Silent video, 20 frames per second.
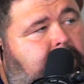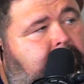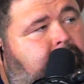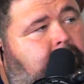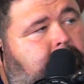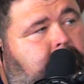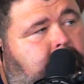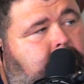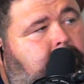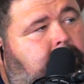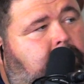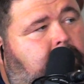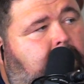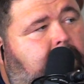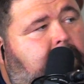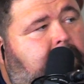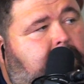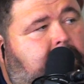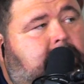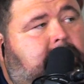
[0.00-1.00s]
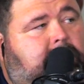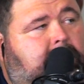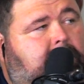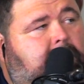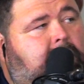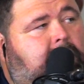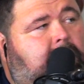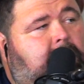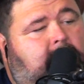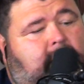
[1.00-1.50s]
give them, them some credit. And yeah. Say,
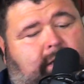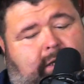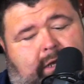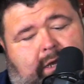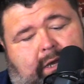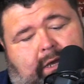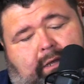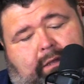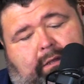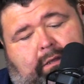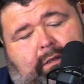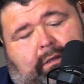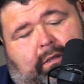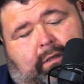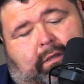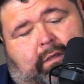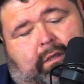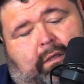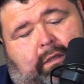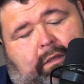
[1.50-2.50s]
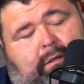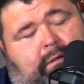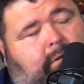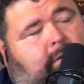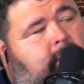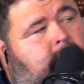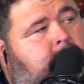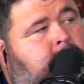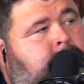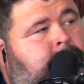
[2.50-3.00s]
yeah, yeah. I know
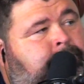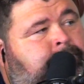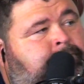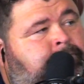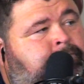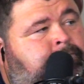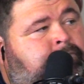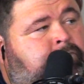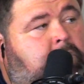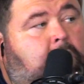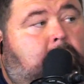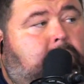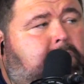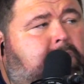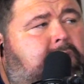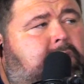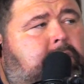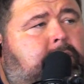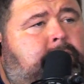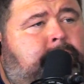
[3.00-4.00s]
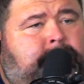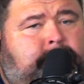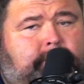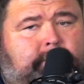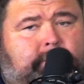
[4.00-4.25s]
people are going to ask. Oh, yeah.